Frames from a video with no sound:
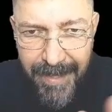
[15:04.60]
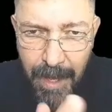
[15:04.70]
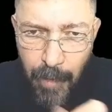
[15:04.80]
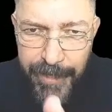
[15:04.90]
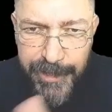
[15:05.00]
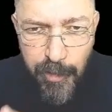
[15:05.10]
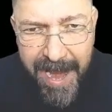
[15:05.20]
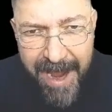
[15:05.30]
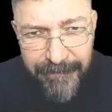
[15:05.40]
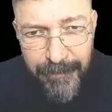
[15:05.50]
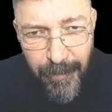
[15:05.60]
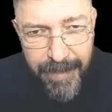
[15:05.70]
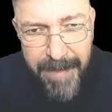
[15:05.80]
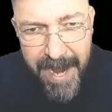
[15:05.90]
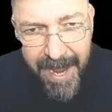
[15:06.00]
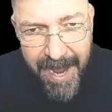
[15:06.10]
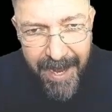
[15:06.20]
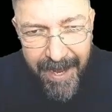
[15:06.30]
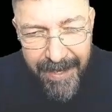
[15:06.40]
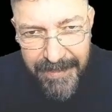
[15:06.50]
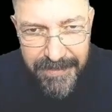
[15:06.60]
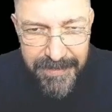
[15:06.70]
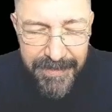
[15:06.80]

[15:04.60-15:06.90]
witchcraft, look in my eyes.